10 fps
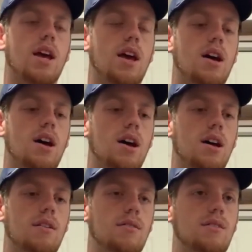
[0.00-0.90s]

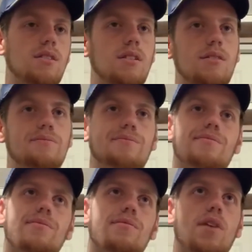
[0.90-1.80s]
I
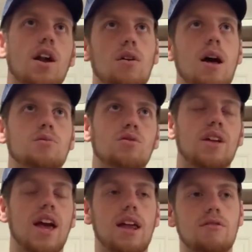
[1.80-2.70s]
don't
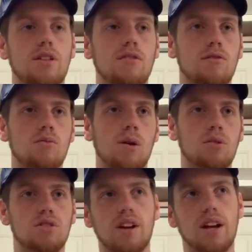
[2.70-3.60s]
absolutely hate everything from
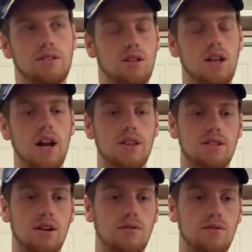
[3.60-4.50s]
Rebels, so I guess a lot of the
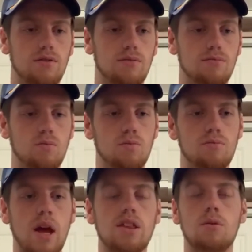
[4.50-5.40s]
stuff,
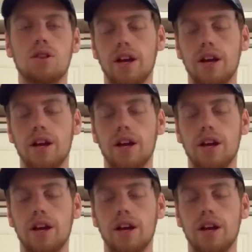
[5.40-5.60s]
mainly with